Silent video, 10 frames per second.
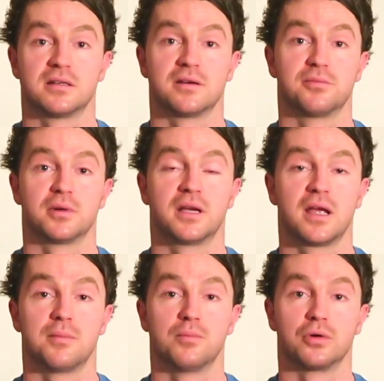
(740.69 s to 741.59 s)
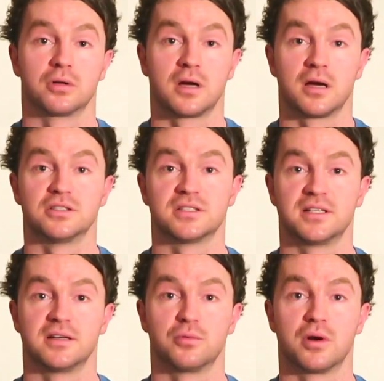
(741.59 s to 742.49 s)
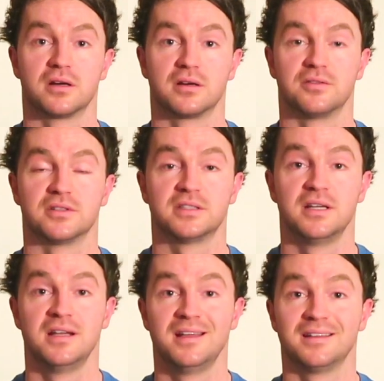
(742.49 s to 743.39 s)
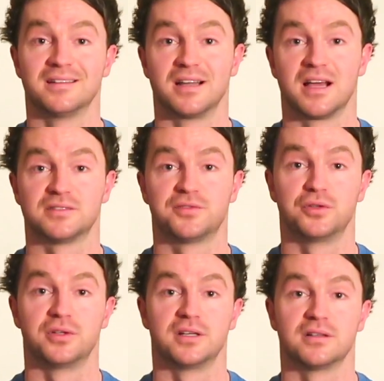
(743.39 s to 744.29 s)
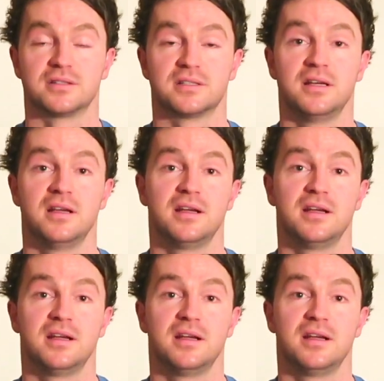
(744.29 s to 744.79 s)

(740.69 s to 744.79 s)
and I've become more consciously aware of it in the last few years,